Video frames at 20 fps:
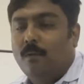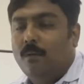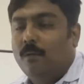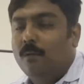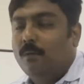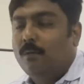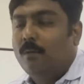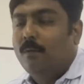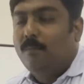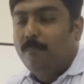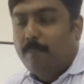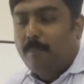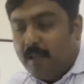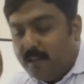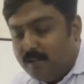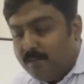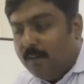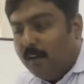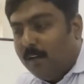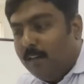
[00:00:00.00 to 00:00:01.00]
So
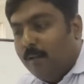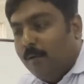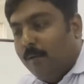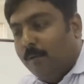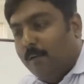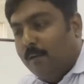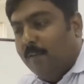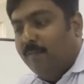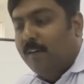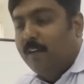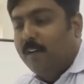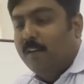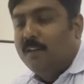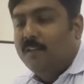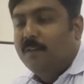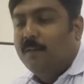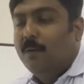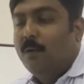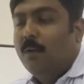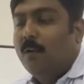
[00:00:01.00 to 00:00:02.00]
based on the reference
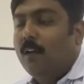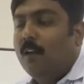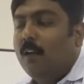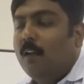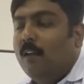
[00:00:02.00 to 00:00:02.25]
store,